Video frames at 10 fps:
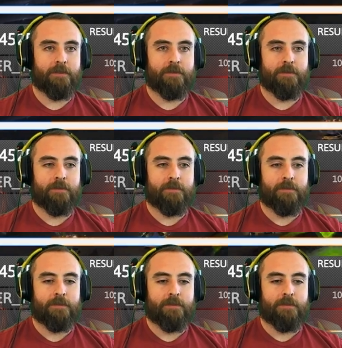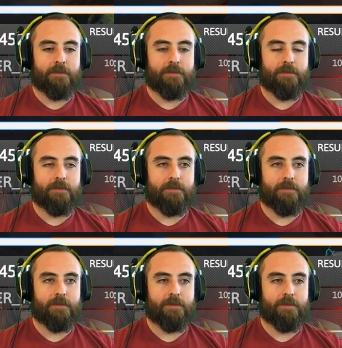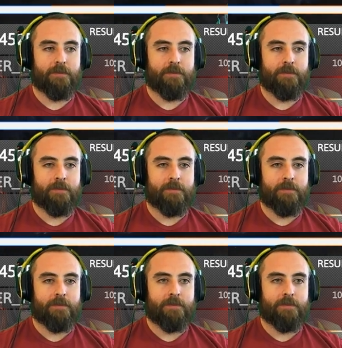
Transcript: [no speech]